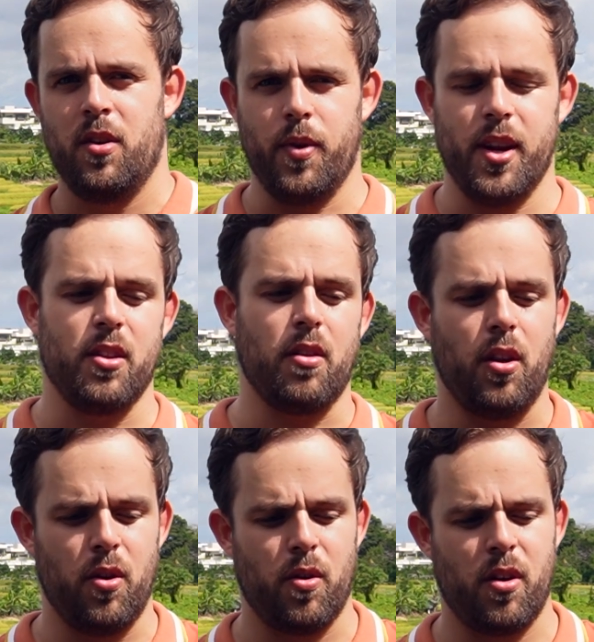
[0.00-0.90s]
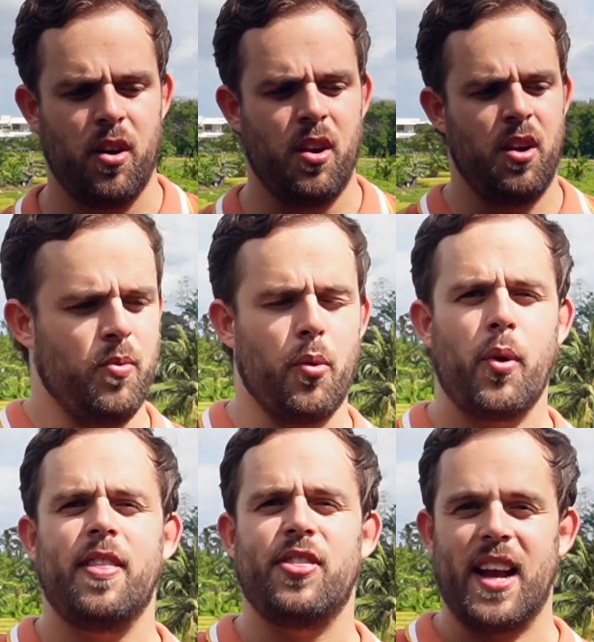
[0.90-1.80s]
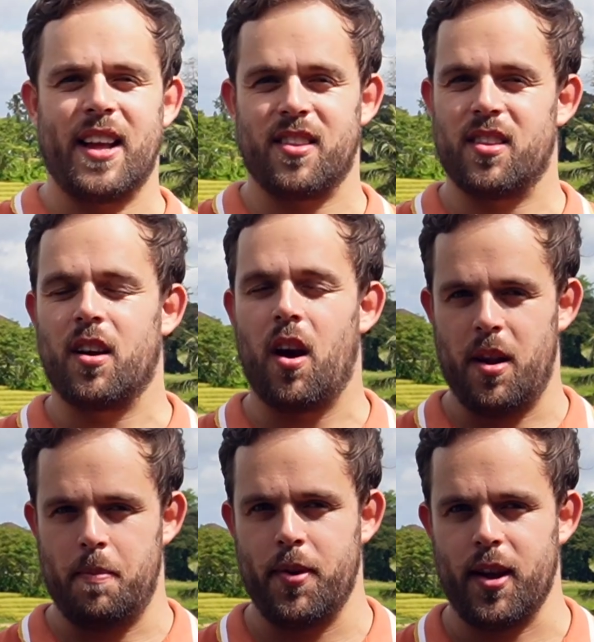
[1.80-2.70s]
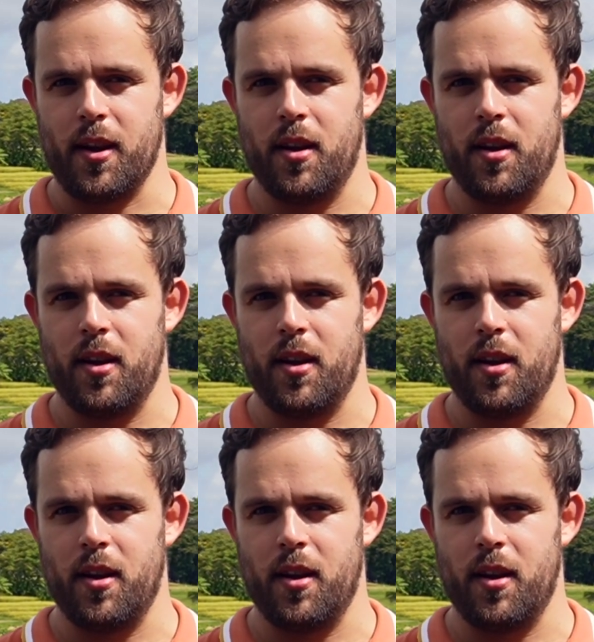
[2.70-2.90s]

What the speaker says: We need to lower what we think is it gonna be.